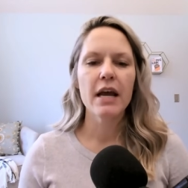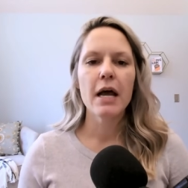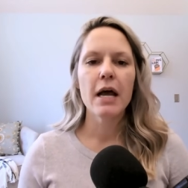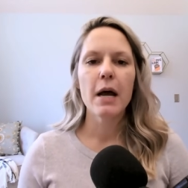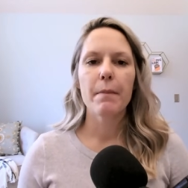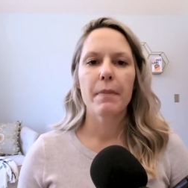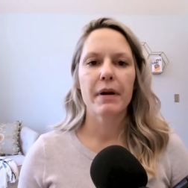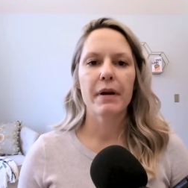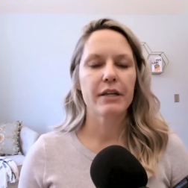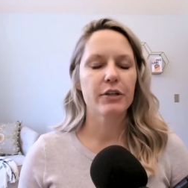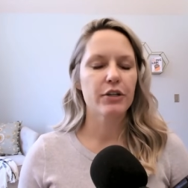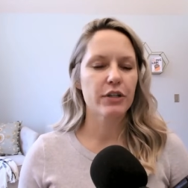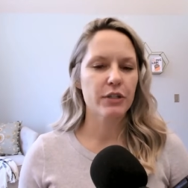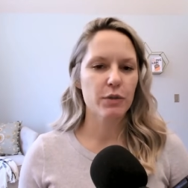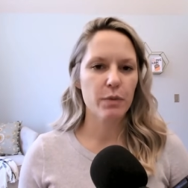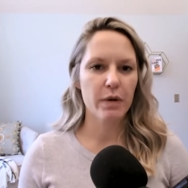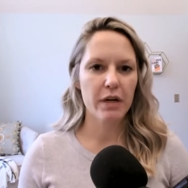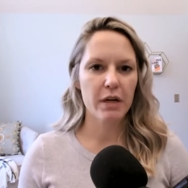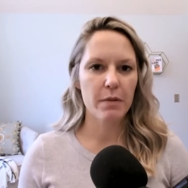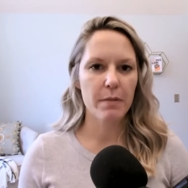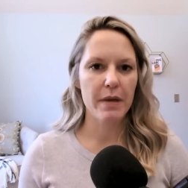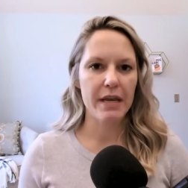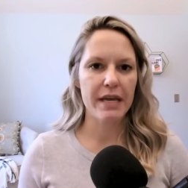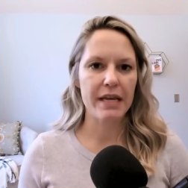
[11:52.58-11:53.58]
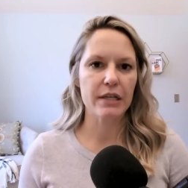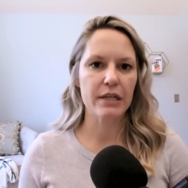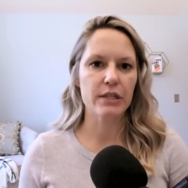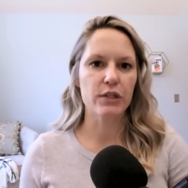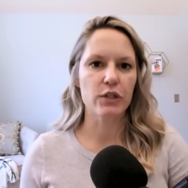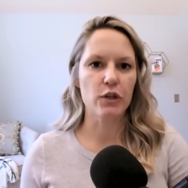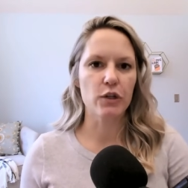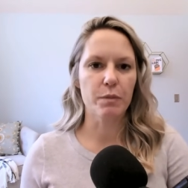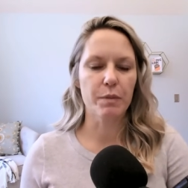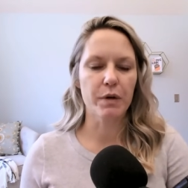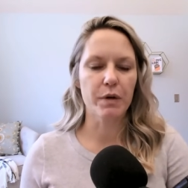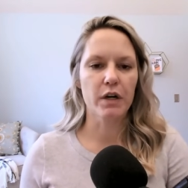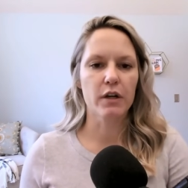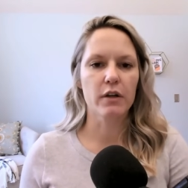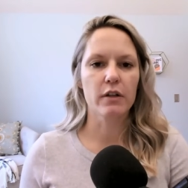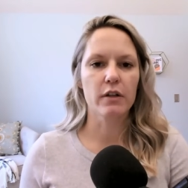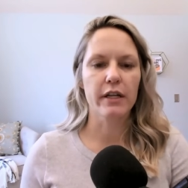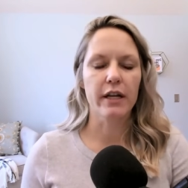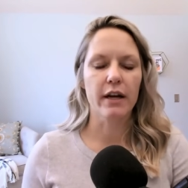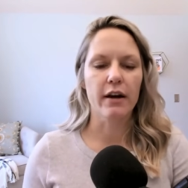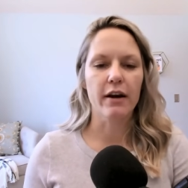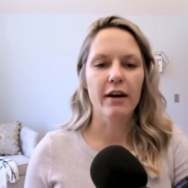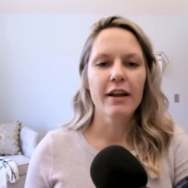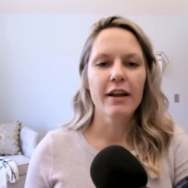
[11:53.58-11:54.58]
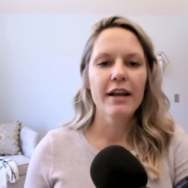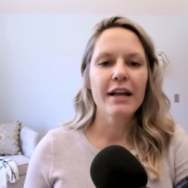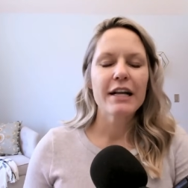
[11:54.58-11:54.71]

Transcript: but I just want to make it super clear.